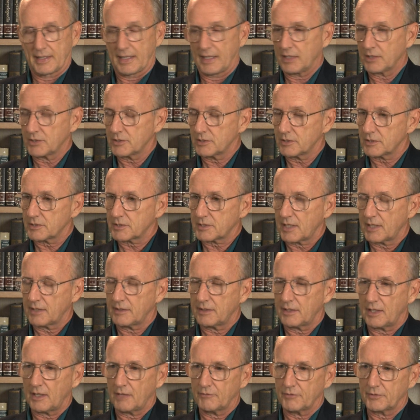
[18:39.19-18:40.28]
That isn't to say
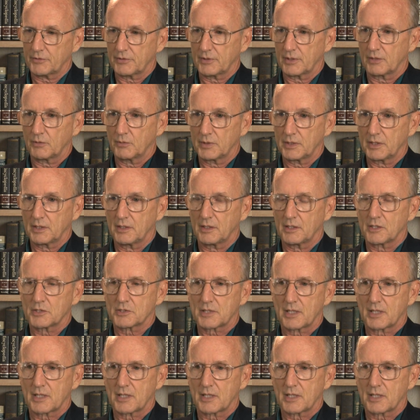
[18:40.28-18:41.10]
that everything within the